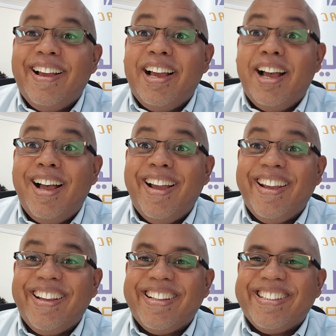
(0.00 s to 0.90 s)

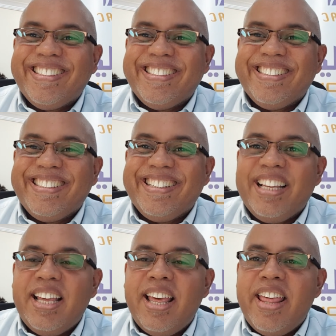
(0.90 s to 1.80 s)
Hi,
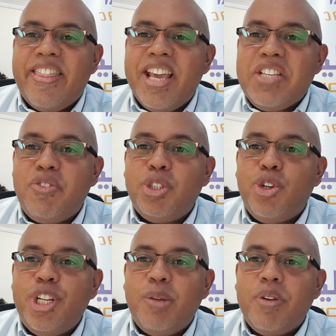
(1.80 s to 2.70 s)
thanks for
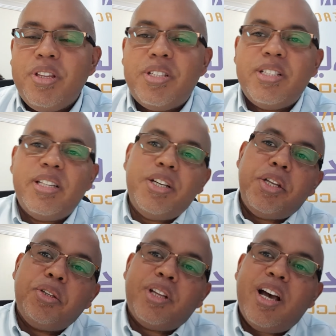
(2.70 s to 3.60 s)
joining me. This is
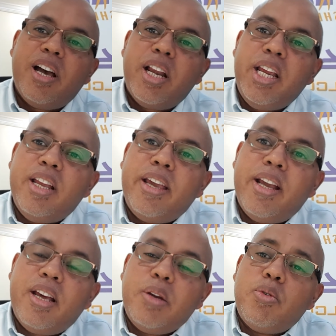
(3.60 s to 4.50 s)
Engineer Taha Khalil
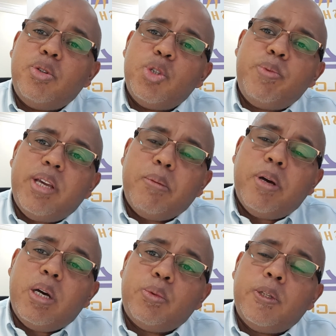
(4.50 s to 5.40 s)
again. I want to speak
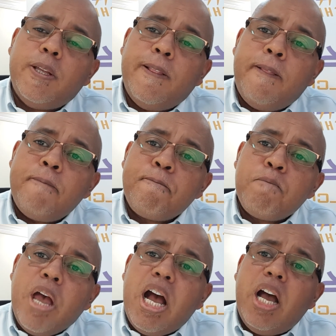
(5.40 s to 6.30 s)
about
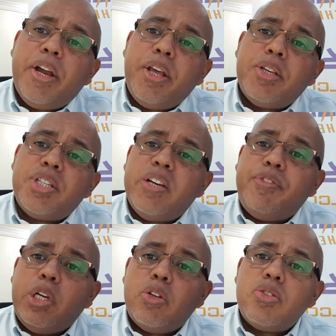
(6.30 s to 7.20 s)
hiring
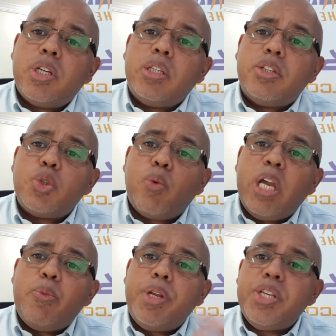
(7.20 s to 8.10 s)
safety consultants,
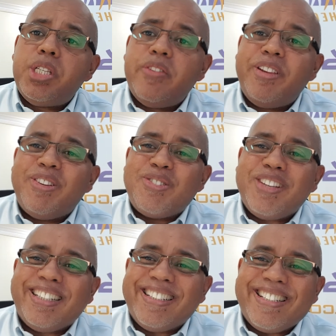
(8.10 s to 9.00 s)
why we need safety
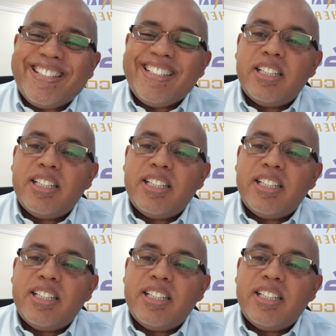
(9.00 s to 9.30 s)
consultants.